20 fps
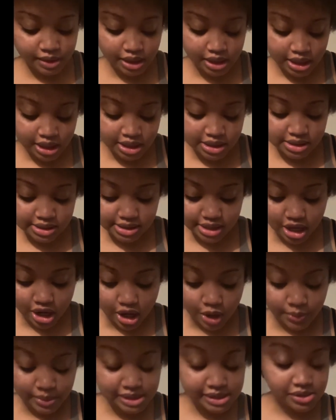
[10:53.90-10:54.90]
So, and
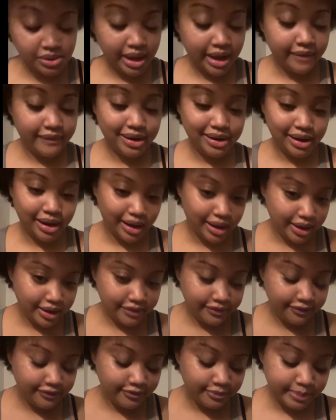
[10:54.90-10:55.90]
we still have
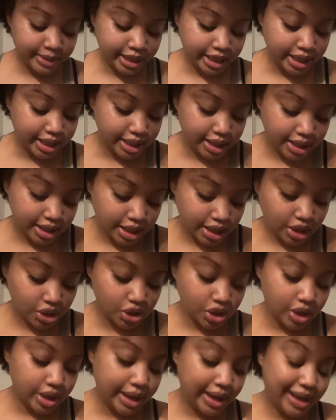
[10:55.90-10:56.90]
enough, but you know,
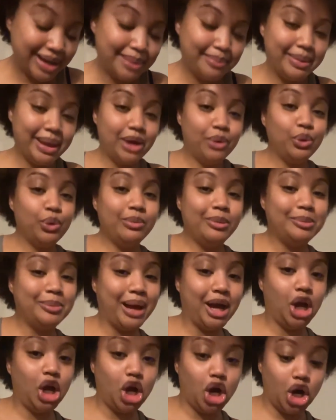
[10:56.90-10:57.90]
I had to make room on my
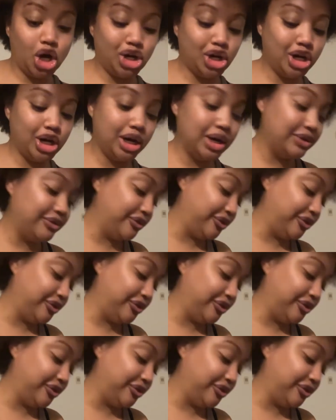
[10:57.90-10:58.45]
cart for